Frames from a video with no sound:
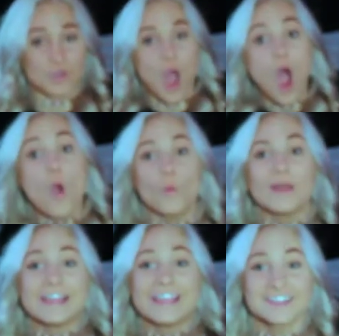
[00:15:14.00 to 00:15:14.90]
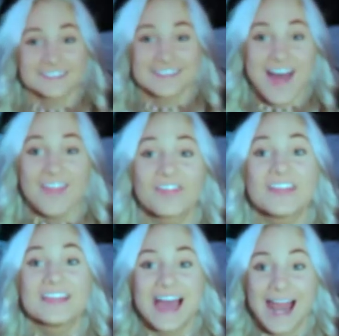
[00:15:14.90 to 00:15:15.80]
here's
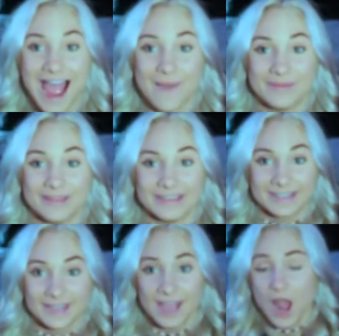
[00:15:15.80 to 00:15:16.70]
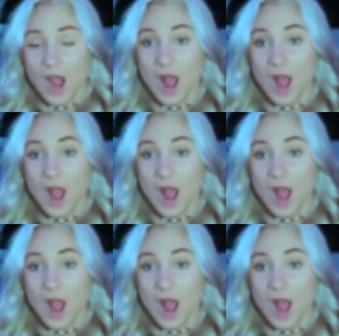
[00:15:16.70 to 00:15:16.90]
another thing that happened.